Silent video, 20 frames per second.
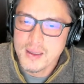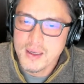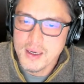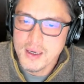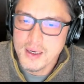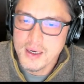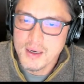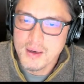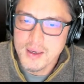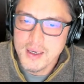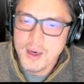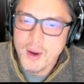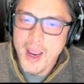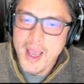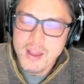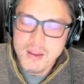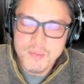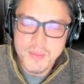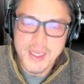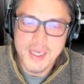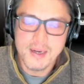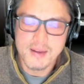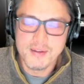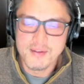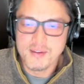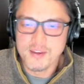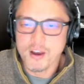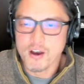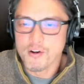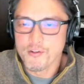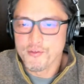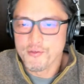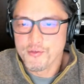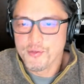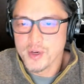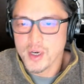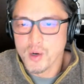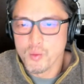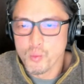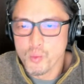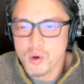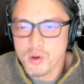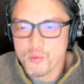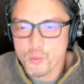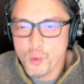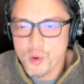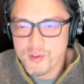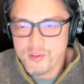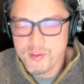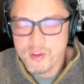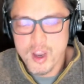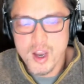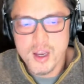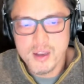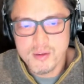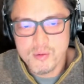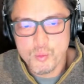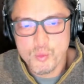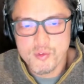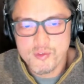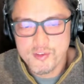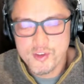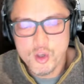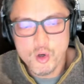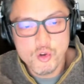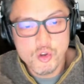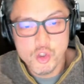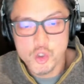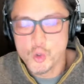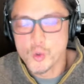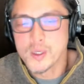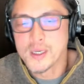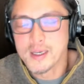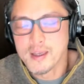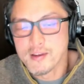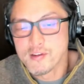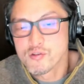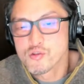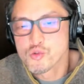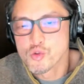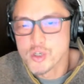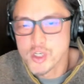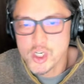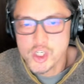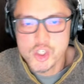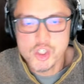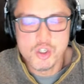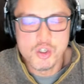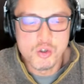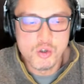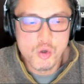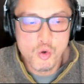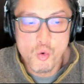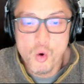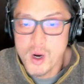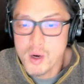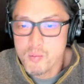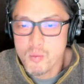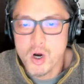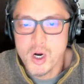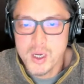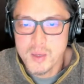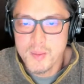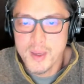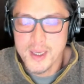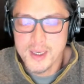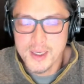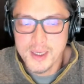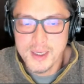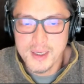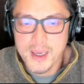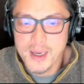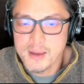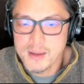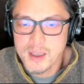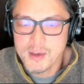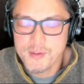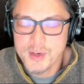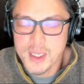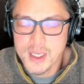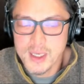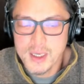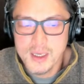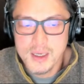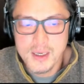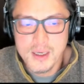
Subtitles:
Alameda itself was still doing its traditional quant market making activity.